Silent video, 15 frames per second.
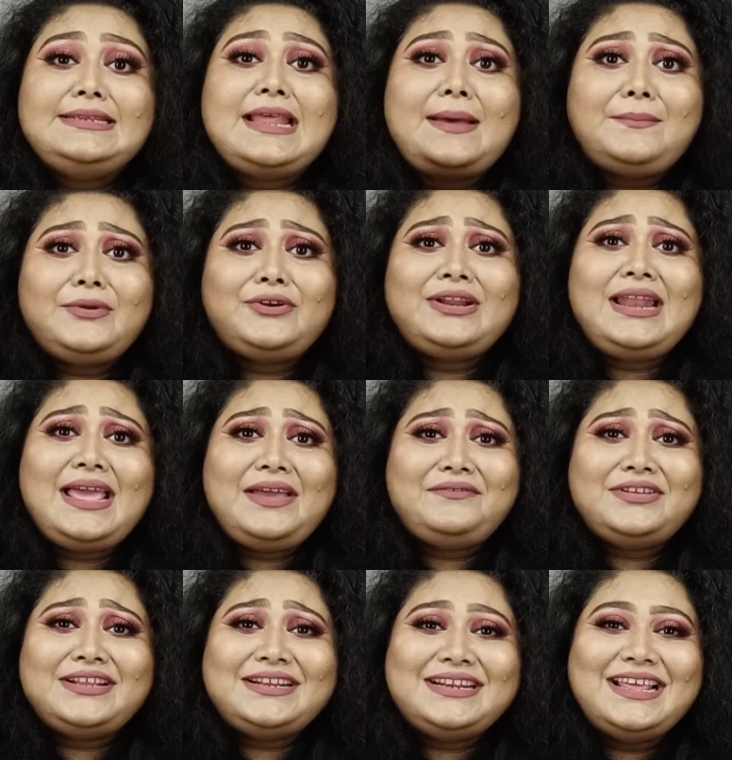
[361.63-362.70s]
Number
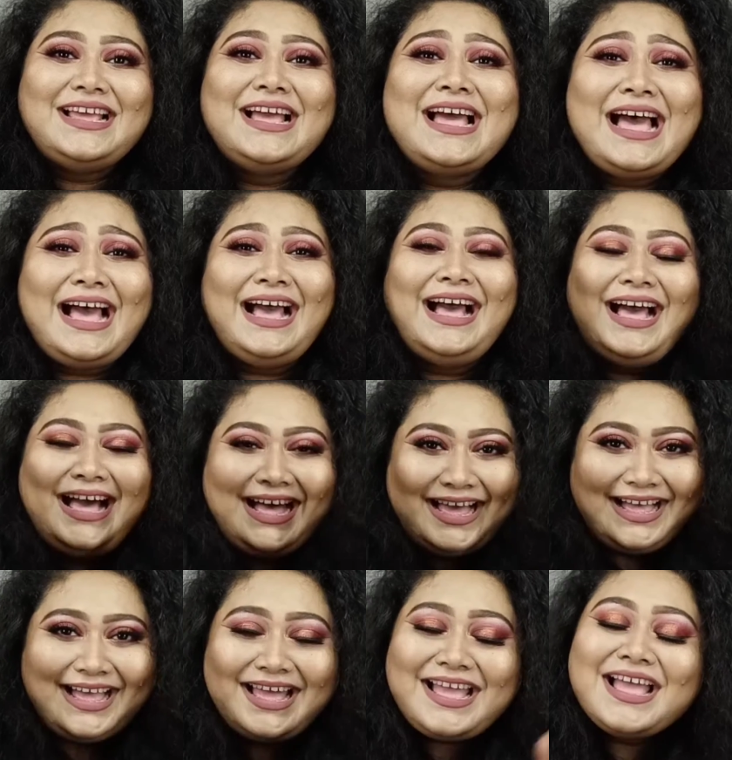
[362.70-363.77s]
11.
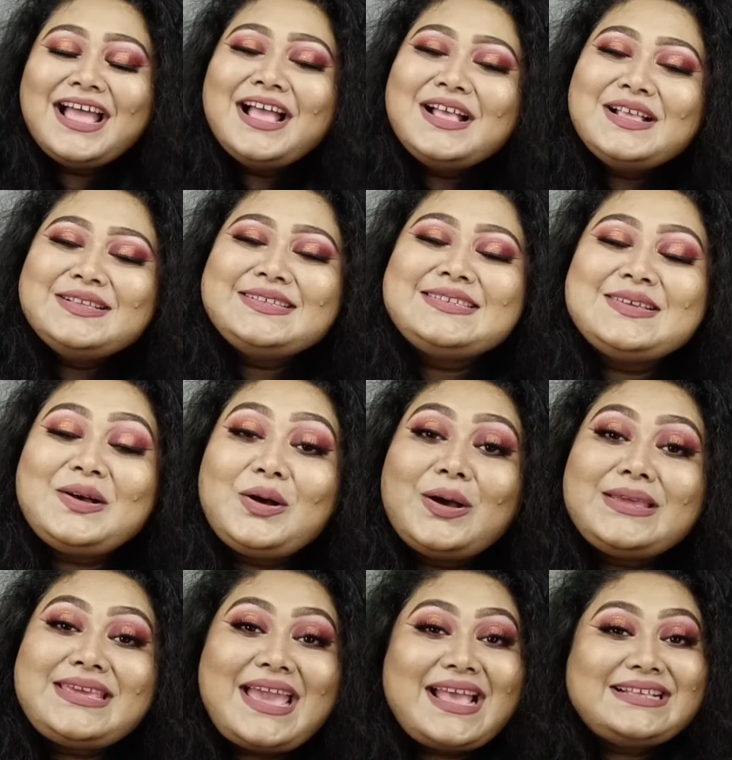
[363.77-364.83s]
So
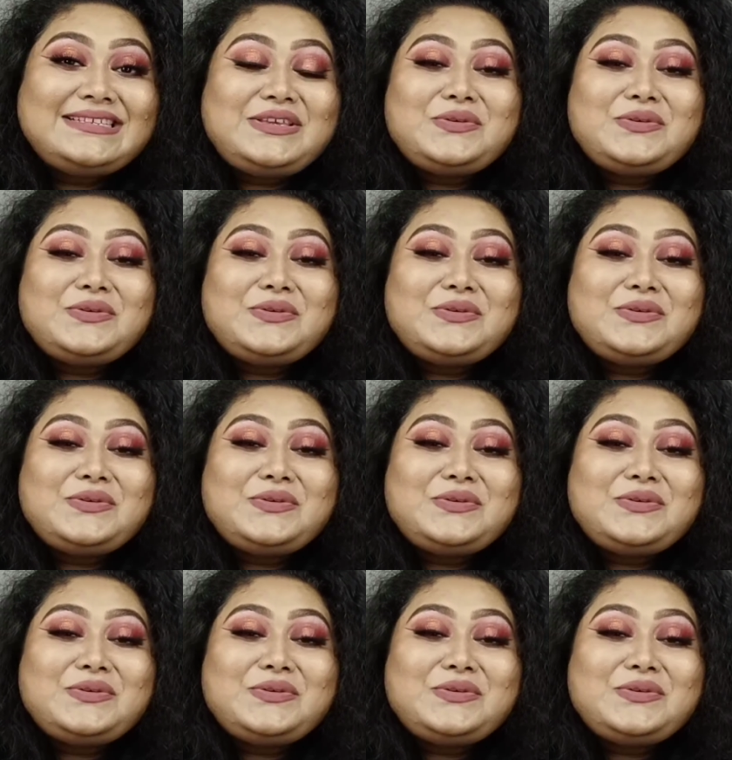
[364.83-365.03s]
yes,